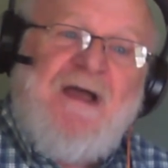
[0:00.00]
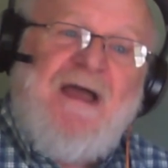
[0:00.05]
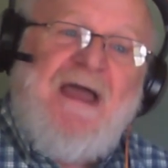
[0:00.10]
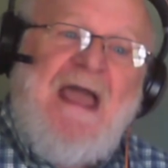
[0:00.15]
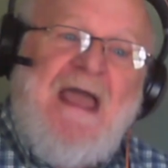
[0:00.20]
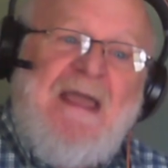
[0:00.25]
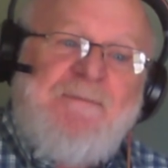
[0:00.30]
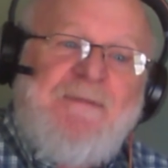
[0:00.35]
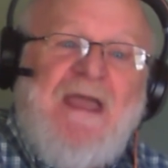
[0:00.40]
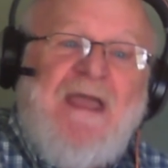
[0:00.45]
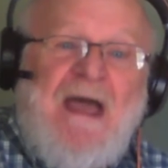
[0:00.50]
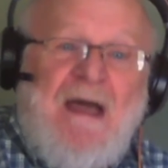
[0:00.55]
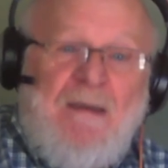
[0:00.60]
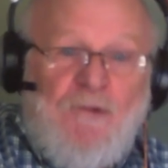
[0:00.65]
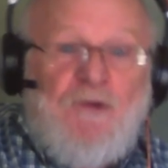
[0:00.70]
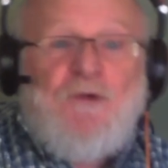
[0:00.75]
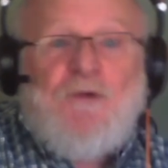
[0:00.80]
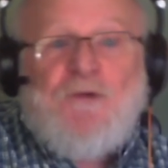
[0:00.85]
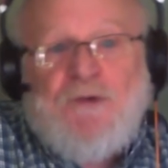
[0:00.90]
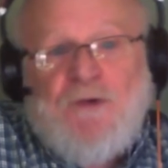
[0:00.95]

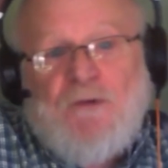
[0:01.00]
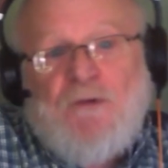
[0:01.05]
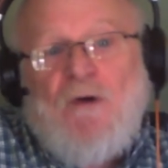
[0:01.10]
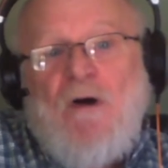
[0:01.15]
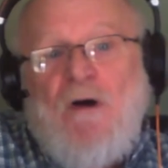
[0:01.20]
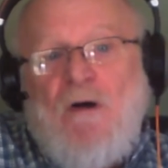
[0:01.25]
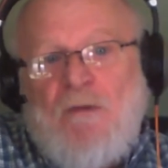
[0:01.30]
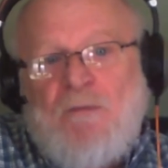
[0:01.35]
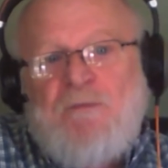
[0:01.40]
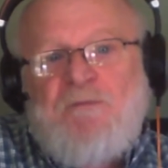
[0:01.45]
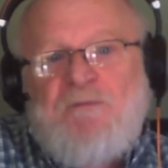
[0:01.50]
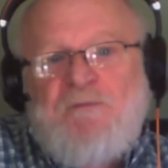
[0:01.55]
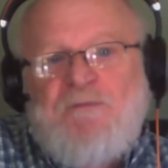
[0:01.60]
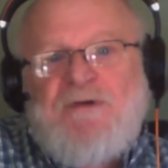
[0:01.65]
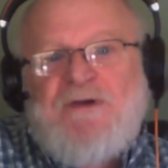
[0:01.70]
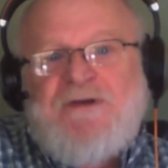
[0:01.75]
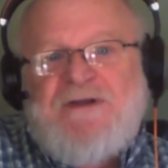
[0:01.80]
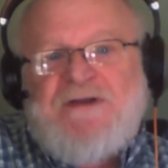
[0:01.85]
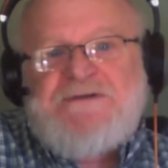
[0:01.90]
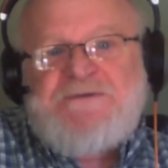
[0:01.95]
APM who you're all
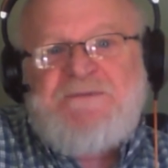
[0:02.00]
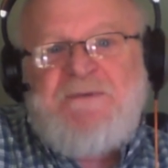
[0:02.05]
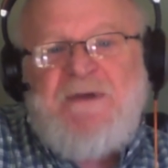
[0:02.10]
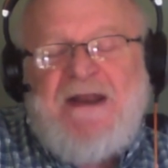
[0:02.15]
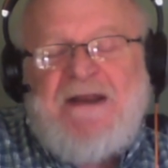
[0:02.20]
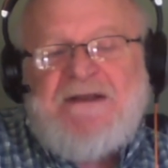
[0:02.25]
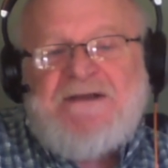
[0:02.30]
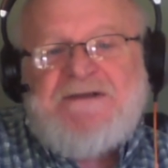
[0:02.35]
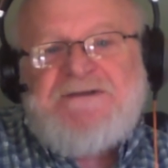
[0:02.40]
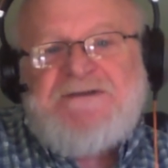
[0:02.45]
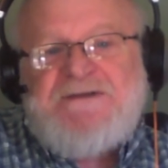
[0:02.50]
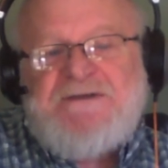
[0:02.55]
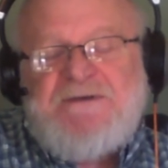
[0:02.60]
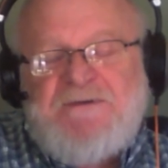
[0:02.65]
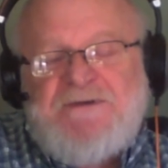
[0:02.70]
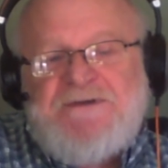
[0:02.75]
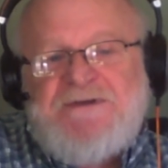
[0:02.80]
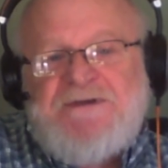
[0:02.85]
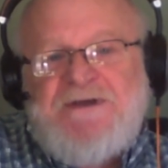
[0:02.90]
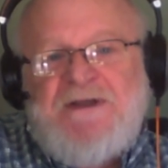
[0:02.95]
participating
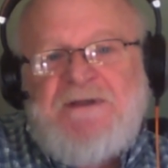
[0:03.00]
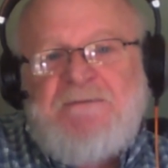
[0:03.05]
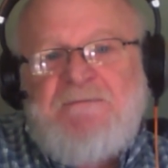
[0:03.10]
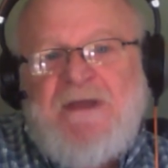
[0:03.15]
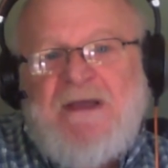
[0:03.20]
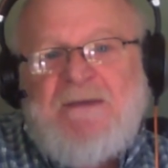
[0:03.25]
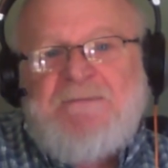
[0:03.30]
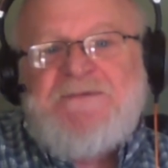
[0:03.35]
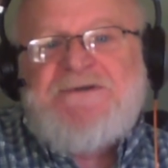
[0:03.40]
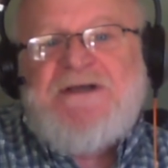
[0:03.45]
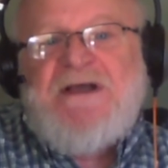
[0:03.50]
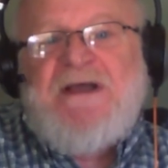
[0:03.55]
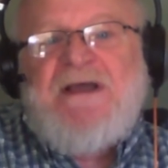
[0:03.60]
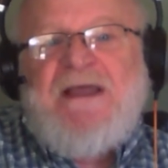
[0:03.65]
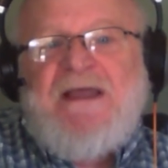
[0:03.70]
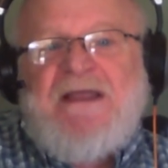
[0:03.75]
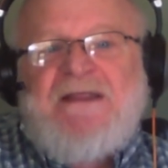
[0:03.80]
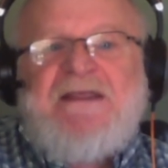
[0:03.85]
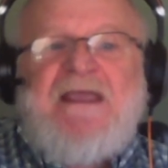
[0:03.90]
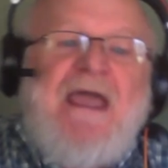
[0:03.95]
in MIPS,
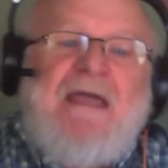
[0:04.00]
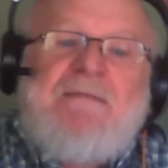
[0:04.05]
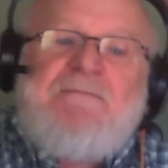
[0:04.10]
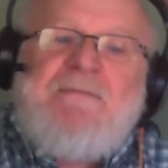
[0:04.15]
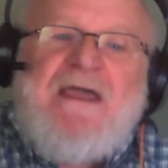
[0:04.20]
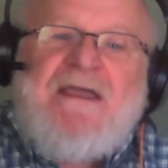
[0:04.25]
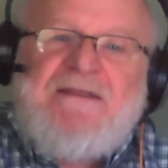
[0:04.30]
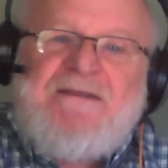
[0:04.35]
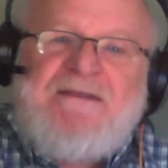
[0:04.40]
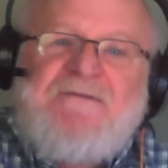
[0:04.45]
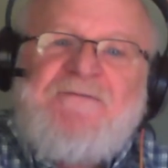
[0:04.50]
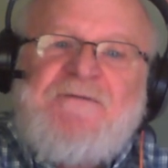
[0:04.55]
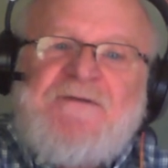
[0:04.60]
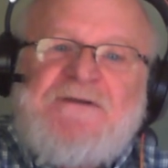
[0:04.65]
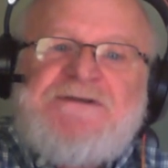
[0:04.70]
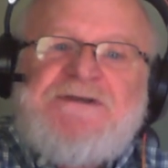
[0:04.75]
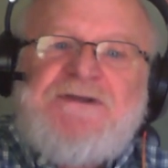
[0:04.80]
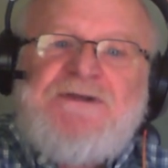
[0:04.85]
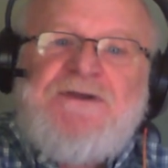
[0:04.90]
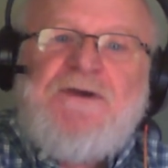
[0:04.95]
it can make a
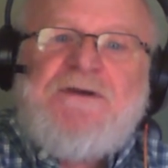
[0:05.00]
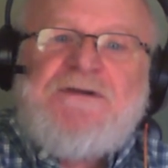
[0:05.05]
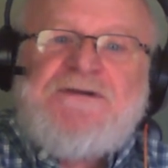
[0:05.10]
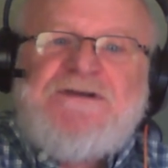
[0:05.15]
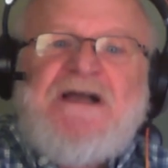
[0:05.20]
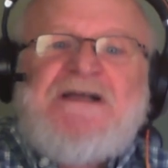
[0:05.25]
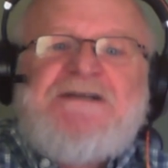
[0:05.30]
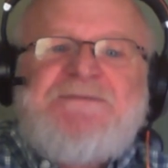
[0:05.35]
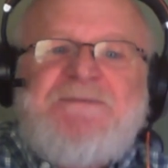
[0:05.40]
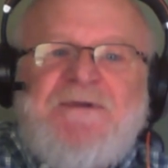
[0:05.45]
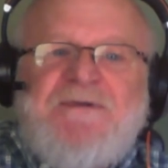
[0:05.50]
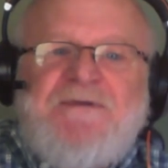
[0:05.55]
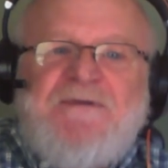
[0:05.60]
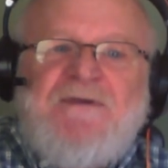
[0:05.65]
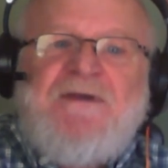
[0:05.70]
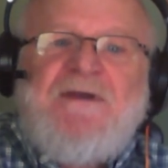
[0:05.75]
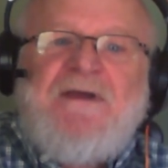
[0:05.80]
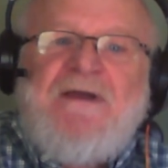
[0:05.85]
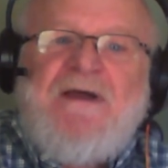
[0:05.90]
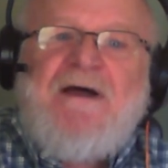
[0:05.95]
difference in your adjustment
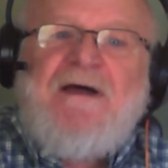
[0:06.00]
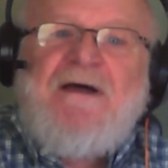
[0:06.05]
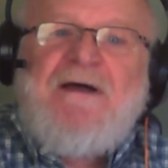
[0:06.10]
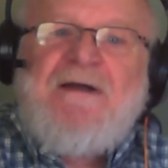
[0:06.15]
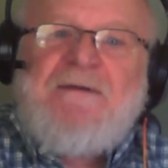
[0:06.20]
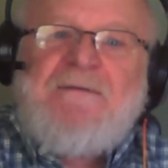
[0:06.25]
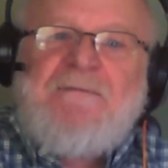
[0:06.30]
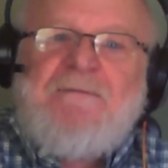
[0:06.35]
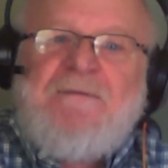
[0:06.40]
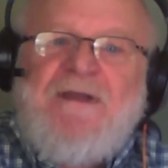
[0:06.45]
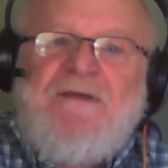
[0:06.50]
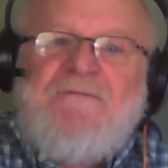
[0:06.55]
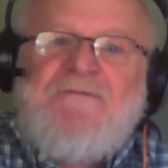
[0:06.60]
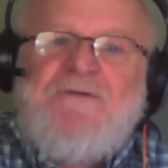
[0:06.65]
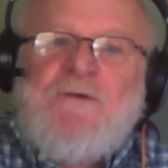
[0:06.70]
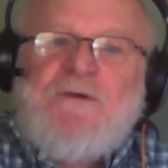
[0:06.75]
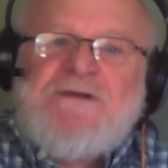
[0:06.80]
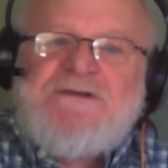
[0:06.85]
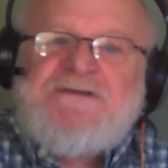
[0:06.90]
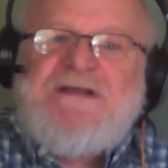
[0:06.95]
if
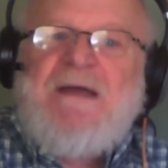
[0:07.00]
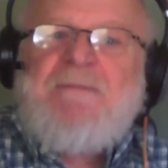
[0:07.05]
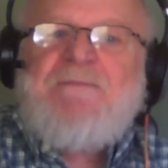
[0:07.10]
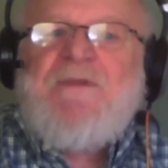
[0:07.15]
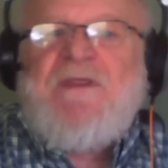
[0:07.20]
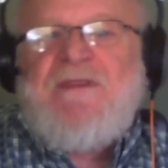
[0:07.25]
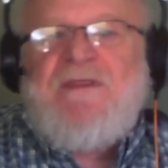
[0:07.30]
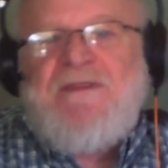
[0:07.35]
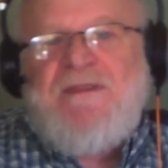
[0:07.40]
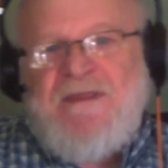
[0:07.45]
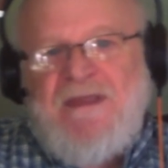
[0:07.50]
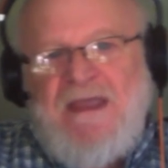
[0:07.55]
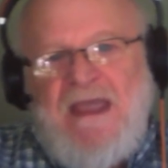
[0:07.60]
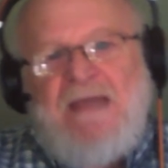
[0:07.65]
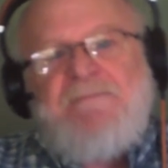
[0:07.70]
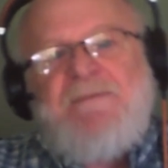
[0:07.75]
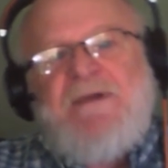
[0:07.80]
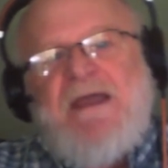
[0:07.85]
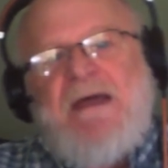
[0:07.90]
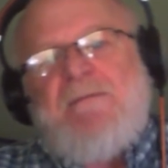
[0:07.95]
you accept the
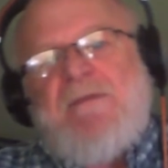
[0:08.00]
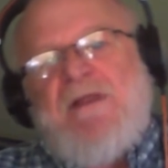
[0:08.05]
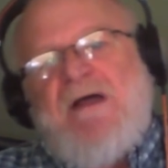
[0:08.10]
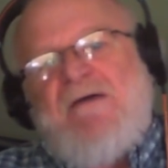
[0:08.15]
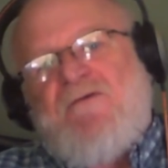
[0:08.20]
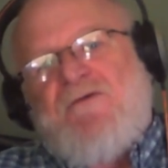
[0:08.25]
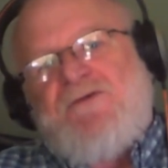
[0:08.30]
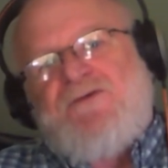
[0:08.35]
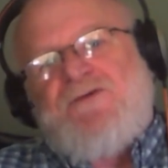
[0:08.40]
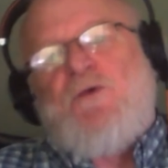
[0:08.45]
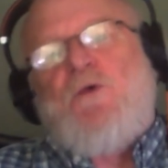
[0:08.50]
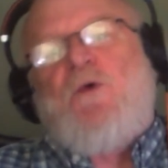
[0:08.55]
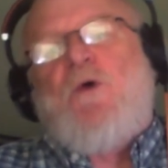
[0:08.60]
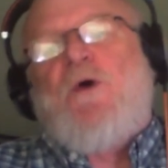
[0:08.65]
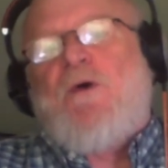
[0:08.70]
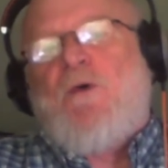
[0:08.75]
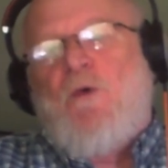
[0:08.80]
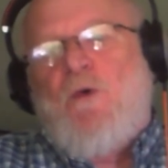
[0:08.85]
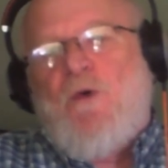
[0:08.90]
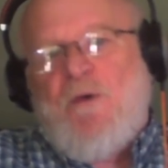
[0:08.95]
APM level
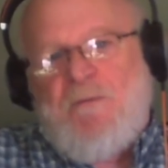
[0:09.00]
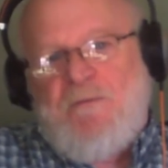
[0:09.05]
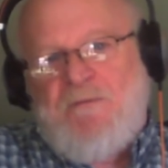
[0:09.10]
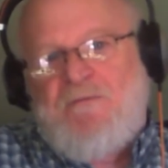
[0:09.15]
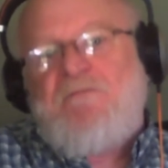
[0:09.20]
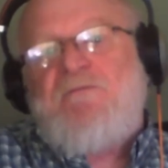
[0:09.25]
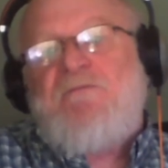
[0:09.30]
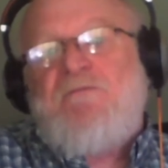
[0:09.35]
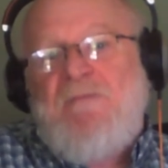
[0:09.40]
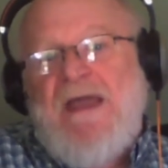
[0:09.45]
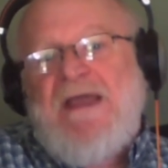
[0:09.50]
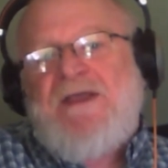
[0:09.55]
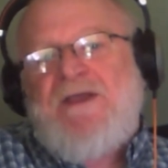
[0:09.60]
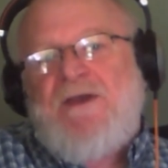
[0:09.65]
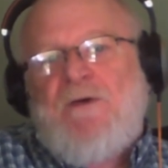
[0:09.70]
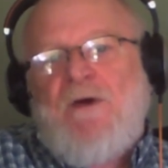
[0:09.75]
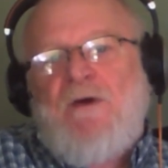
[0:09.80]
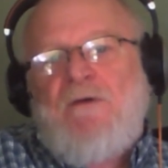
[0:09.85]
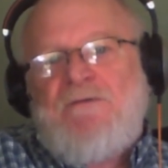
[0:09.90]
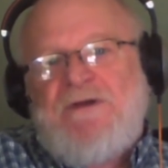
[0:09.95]
score or make
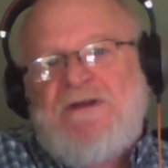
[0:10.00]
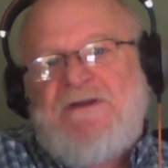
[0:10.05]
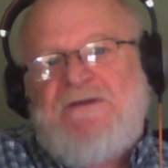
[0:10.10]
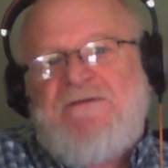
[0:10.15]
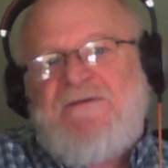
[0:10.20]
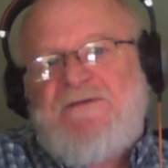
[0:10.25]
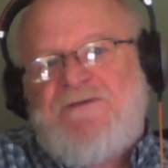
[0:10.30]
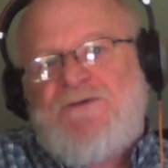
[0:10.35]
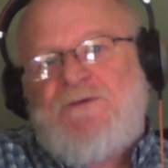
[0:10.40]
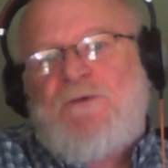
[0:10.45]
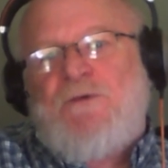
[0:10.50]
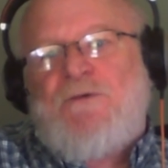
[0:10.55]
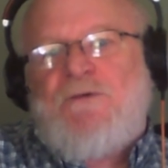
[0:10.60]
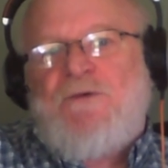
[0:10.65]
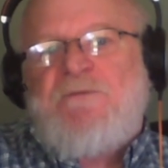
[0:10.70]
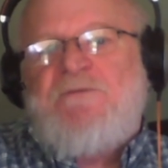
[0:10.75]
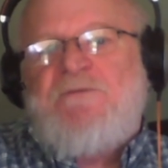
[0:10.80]
your own individual group